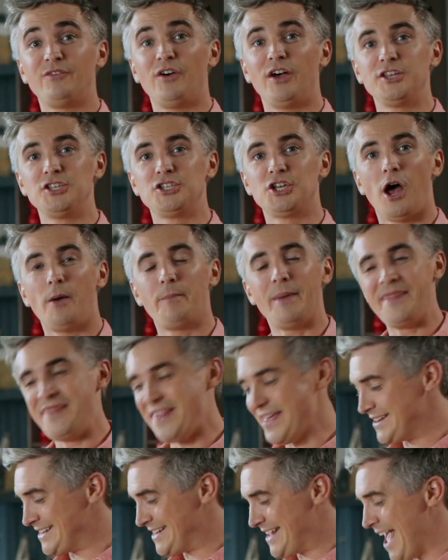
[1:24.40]
fine chop
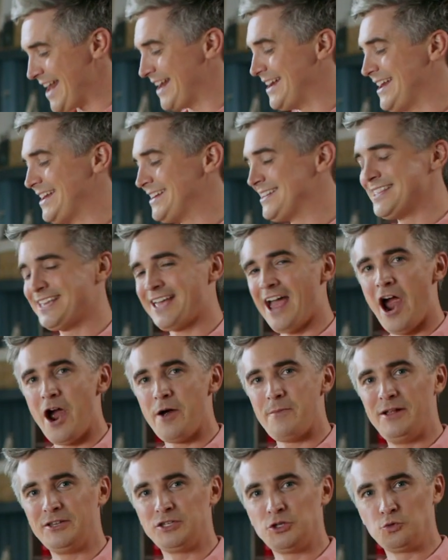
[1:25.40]
and then get it into the
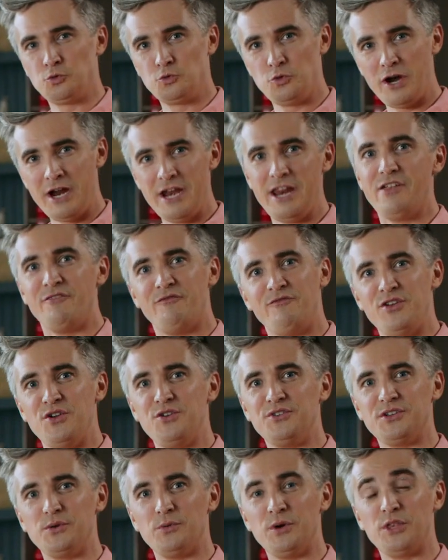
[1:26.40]
caramel to really
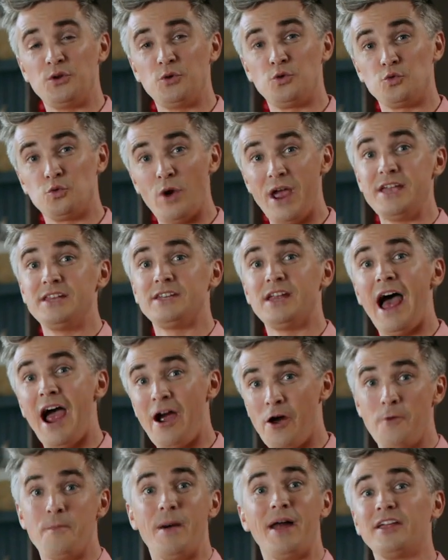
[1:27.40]
infuse it with great
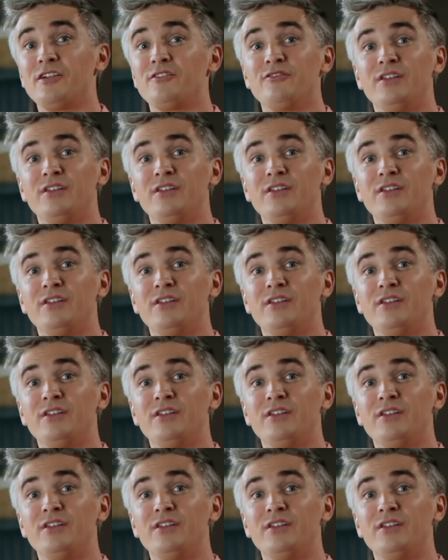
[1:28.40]
aromatic